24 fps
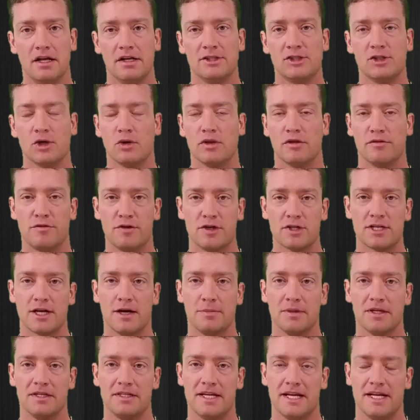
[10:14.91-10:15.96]
So the first
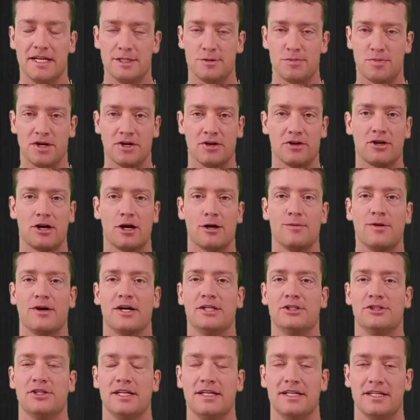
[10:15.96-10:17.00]
couple of days, bring your
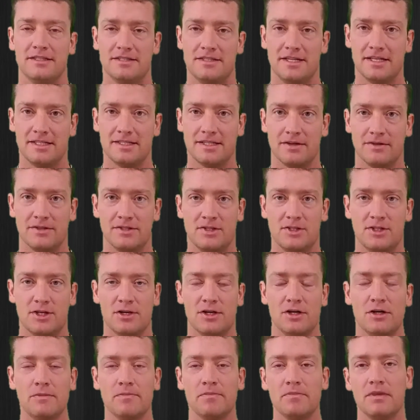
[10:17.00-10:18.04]
carbohydrate intake down to
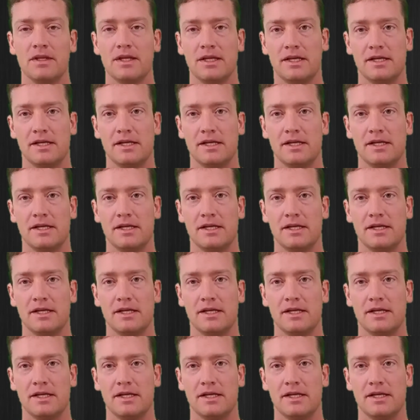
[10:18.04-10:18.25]
0,